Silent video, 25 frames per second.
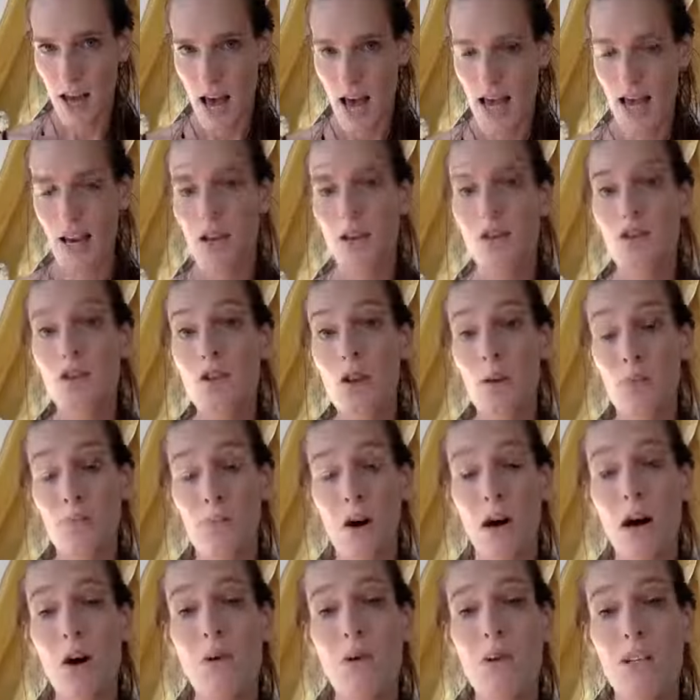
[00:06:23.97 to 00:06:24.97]
and also the
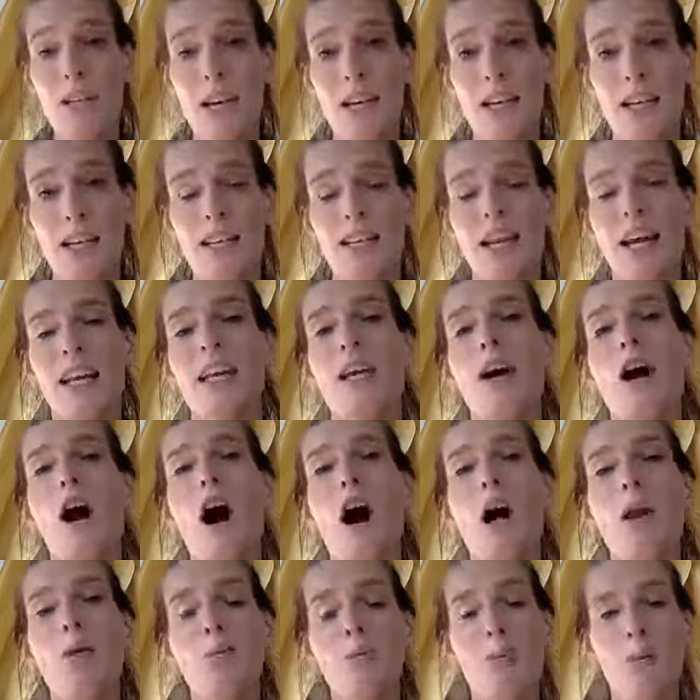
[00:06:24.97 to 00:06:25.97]
power that it can
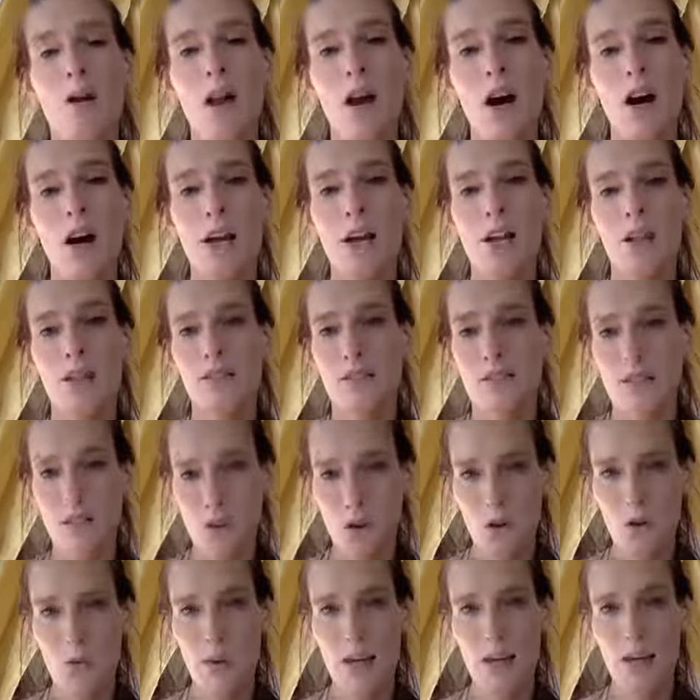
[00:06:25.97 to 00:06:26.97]
unblock
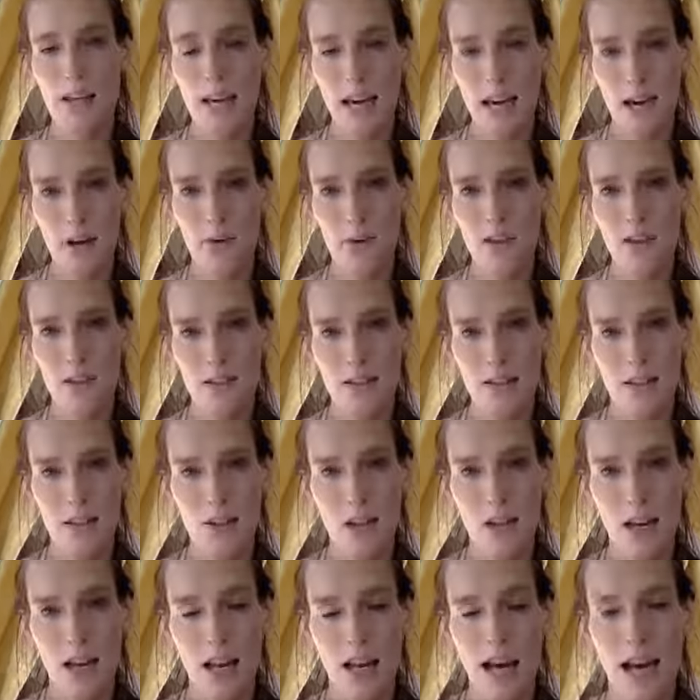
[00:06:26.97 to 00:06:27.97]
so many areas in
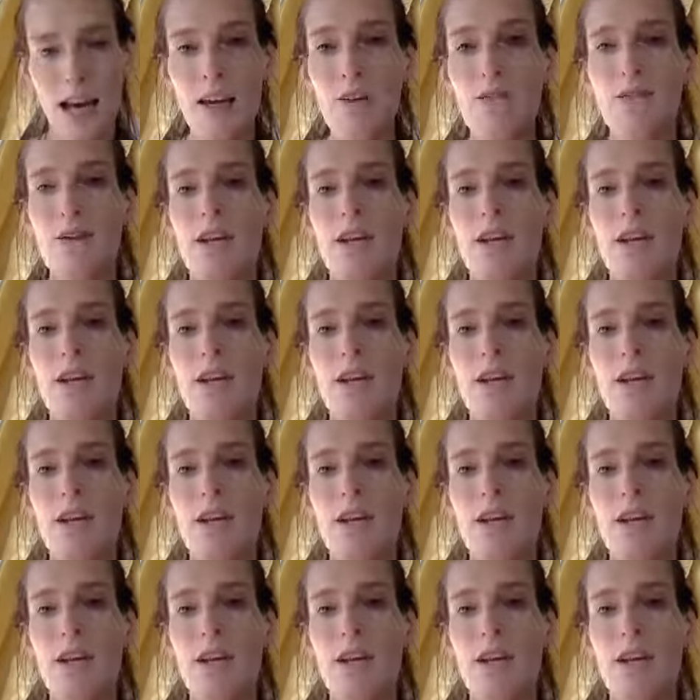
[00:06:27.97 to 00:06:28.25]
our life,